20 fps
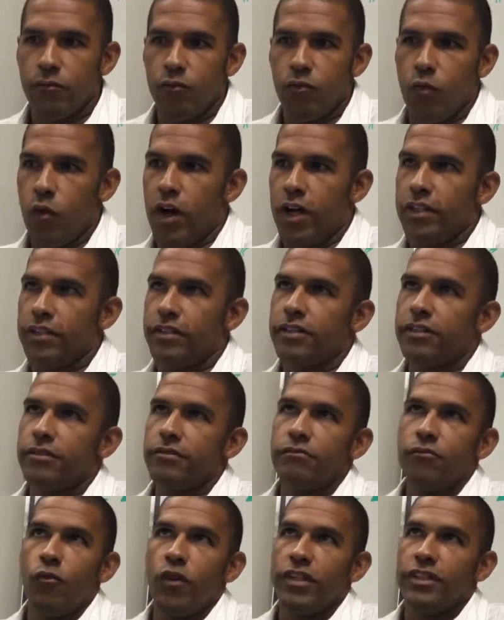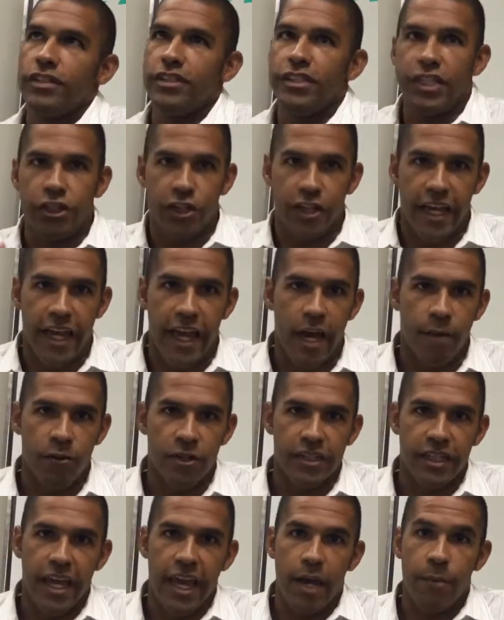once digital
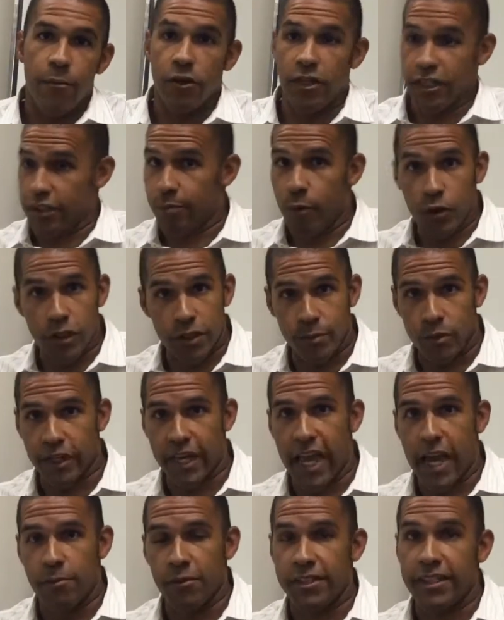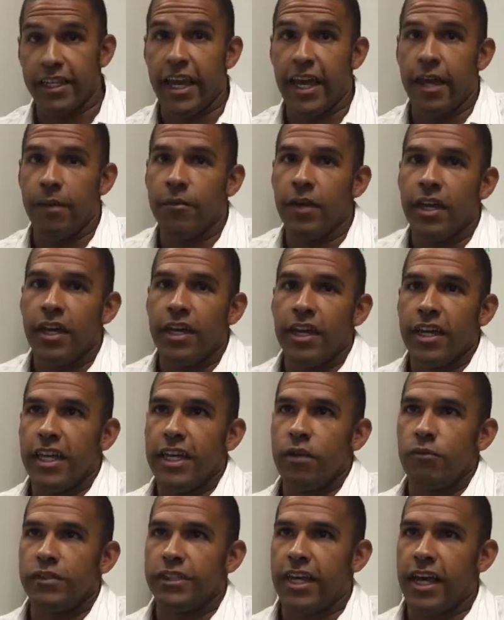cameras came or disposable cameras came,
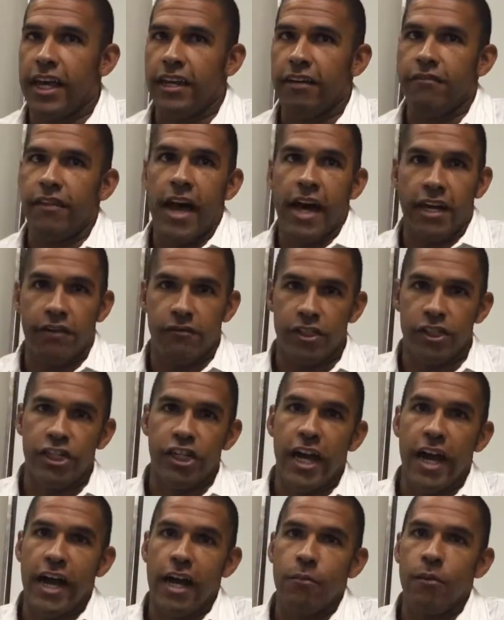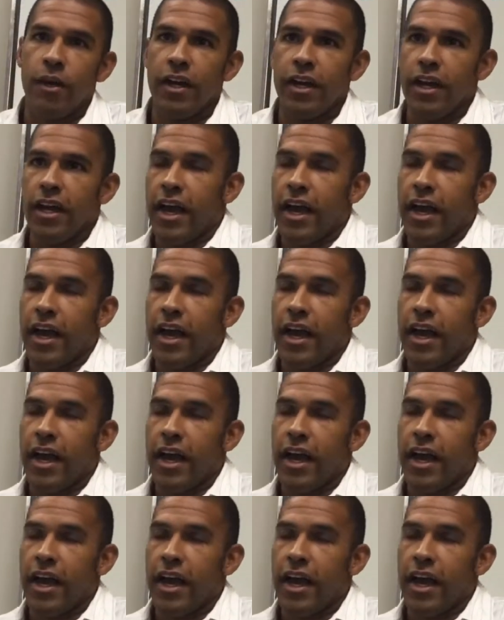he was kind of out of a job.